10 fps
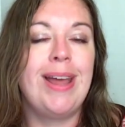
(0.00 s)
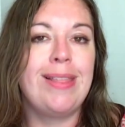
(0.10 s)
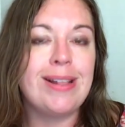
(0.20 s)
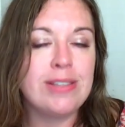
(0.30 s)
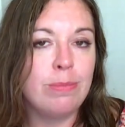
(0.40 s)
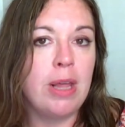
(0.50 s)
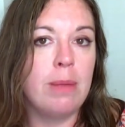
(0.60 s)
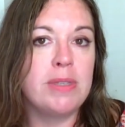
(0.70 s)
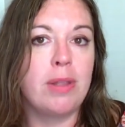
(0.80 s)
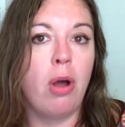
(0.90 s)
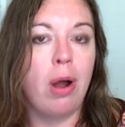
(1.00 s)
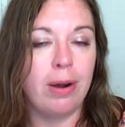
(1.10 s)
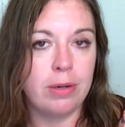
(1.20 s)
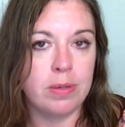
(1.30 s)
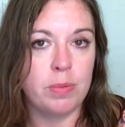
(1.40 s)
And that's sometimes the
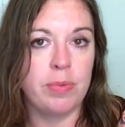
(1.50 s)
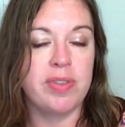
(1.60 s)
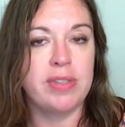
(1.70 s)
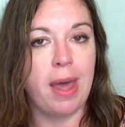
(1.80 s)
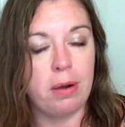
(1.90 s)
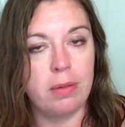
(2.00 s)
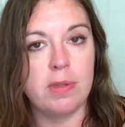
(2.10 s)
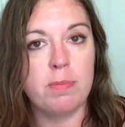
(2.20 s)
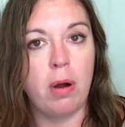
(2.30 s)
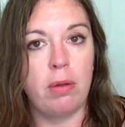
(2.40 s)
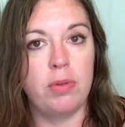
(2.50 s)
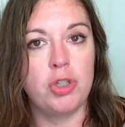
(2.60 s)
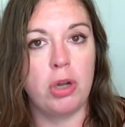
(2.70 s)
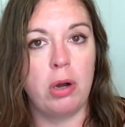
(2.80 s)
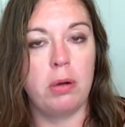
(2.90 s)
hardest with Saturn as part of the
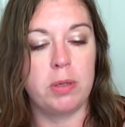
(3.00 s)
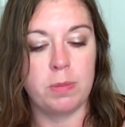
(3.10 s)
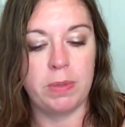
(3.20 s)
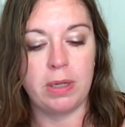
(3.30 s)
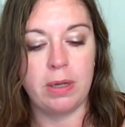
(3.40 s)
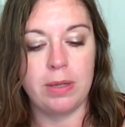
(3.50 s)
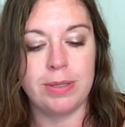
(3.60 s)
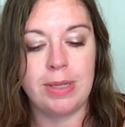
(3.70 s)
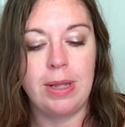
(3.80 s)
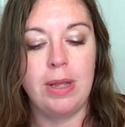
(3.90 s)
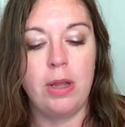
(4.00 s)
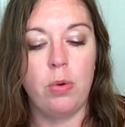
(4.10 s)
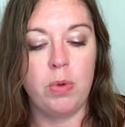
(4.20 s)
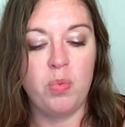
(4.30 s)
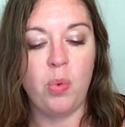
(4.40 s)
chart, is because
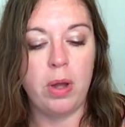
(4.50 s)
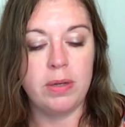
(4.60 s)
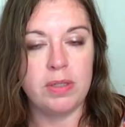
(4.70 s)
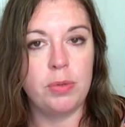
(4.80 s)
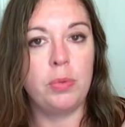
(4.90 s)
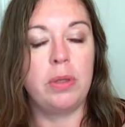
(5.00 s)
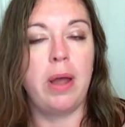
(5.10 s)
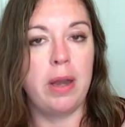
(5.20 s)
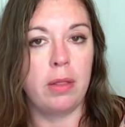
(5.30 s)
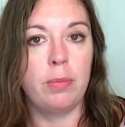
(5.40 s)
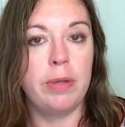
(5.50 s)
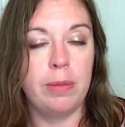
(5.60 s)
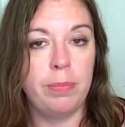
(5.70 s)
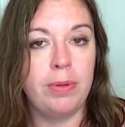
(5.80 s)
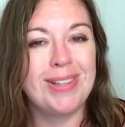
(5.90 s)
we want to rely on other
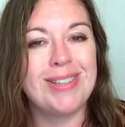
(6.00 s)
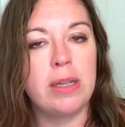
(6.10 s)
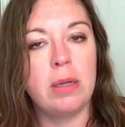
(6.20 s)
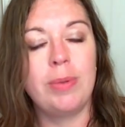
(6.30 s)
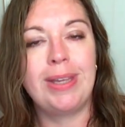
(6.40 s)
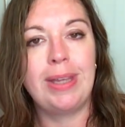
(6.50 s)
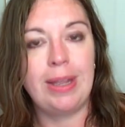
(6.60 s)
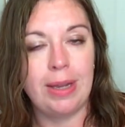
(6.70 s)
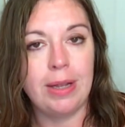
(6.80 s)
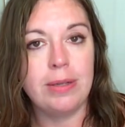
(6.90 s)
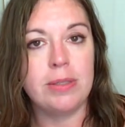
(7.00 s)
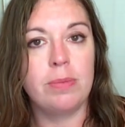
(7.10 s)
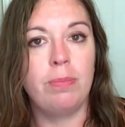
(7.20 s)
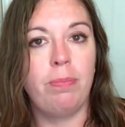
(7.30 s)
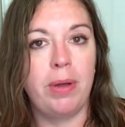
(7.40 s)
people. It's not that we
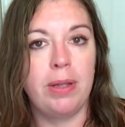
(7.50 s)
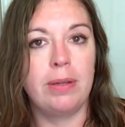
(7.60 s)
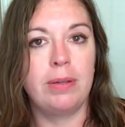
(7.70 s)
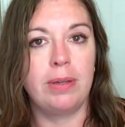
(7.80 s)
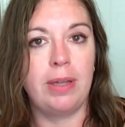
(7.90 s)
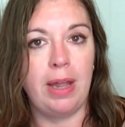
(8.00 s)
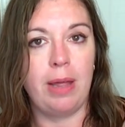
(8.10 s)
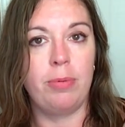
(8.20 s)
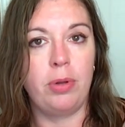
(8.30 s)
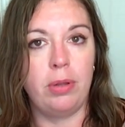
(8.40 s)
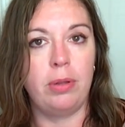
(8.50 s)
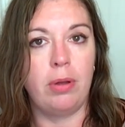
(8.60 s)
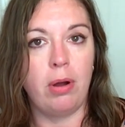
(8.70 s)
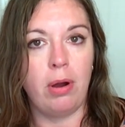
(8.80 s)
can't, but capital